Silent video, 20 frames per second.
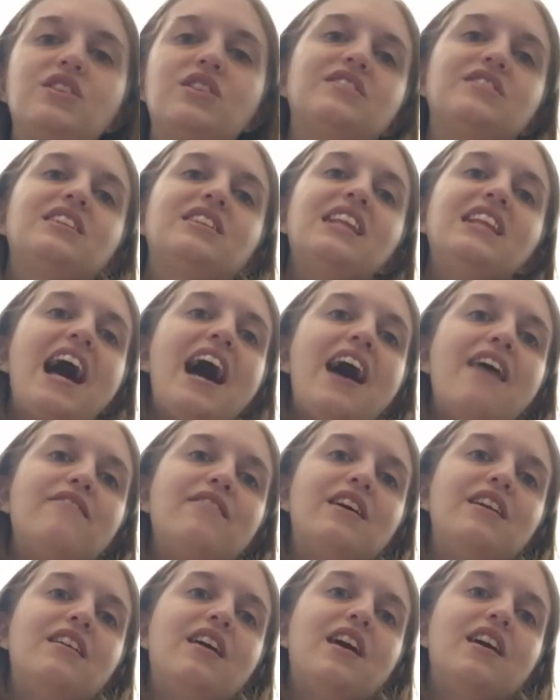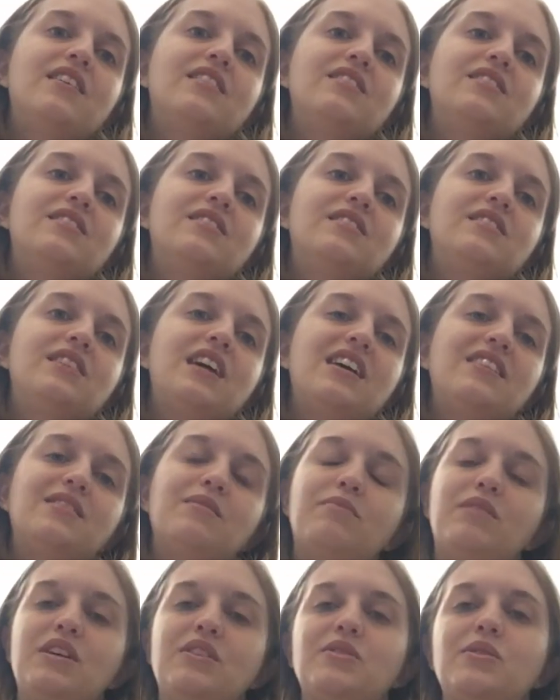just laugh and not take
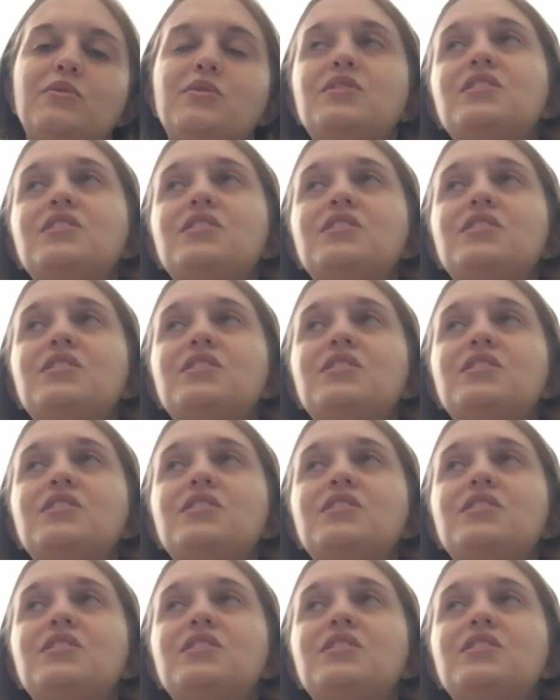something so